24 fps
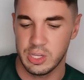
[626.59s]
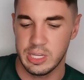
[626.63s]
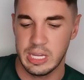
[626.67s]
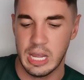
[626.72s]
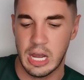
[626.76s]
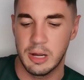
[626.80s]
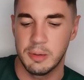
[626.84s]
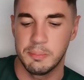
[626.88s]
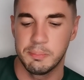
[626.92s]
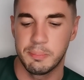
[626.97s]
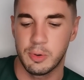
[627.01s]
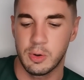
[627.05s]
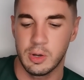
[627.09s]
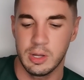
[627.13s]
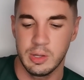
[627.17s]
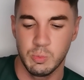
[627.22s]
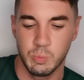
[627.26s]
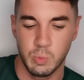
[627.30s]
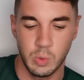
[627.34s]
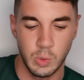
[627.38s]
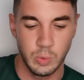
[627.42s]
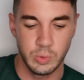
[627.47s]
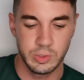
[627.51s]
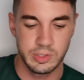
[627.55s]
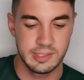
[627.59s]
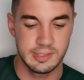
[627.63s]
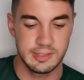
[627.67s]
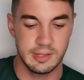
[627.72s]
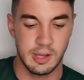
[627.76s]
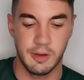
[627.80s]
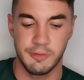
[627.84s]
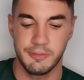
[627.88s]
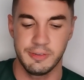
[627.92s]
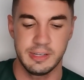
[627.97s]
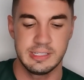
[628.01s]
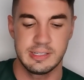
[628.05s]
the young boy waltz
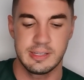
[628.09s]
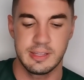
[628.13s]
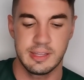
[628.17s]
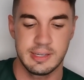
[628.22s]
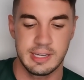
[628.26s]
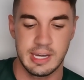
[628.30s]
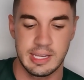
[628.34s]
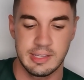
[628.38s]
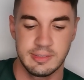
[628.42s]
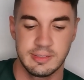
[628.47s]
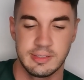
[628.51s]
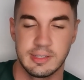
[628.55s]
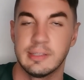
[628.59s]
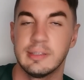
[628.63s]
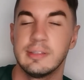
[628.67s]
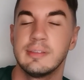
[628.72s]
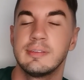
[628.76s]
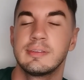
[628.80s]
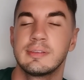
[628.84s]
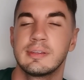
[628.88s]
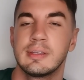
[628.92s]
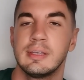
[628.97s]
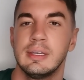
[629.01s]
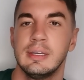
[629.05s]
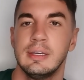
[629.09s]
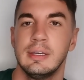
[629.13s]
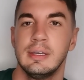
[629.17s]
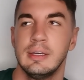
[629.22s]
off into the distance.